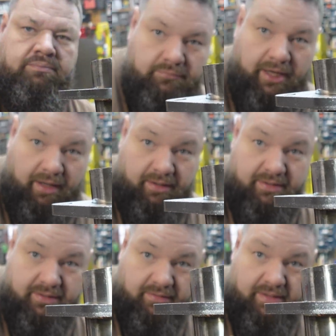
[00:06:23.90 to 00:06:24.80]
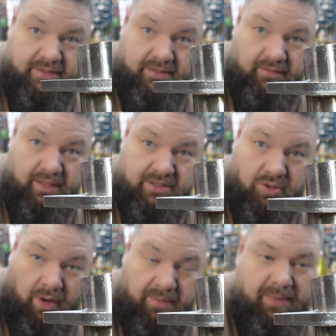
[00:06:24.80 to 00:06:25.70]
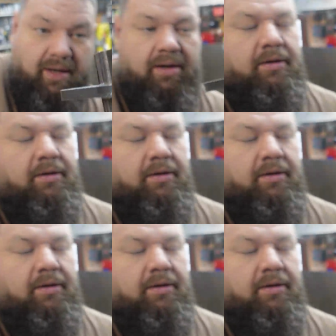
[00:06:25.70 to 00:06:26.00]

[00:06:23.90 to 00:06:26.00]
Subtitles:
yeah, it's quite a bit.